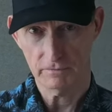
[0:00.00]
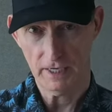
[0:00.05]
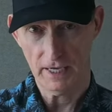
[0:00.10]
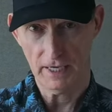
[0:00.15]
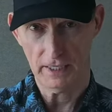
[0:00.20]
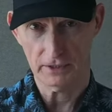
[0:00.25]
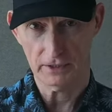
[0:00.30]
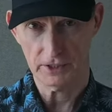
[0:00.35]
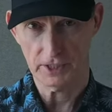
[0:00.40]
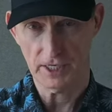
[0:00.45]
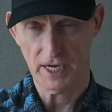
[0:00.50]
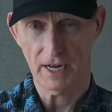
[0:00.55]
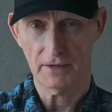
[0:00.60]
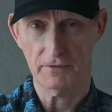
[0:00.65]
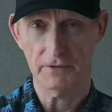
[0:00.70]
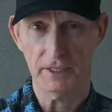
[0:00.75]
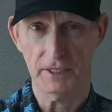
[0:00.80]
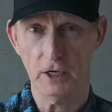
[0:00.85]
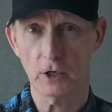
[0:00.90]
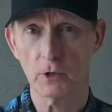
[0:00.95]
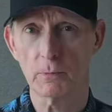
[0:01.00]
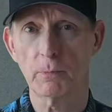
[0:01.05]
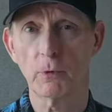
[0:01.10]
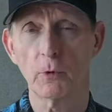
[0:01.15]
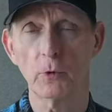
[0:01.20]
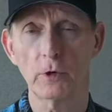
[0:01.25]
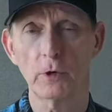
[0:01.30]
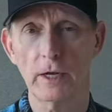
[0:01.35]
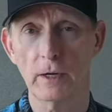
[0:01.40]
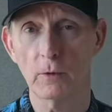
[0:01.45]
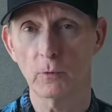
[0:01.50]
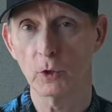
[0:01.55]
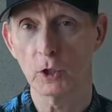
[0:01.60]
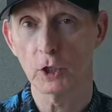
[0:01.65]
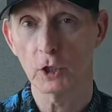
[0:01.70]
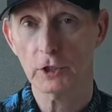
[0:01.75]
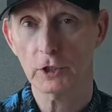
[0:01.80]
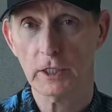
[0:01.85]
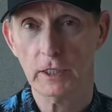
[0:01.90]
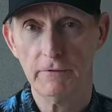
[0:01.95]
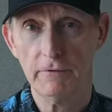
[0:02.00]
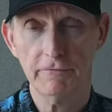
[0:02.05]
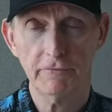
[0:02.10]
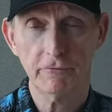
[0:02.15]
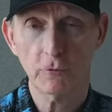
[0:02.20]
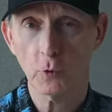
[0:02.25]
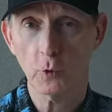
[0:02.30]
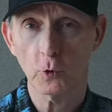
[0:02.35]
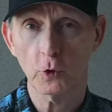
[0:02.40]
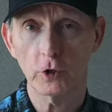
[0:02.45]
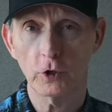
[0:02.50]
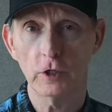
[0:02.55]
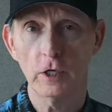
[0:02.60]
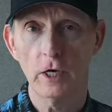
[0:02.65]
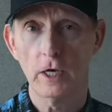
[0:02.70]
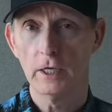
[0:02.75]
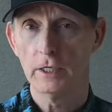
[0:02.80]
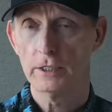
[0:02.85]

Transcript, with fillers: exit out the airport, and we're looking for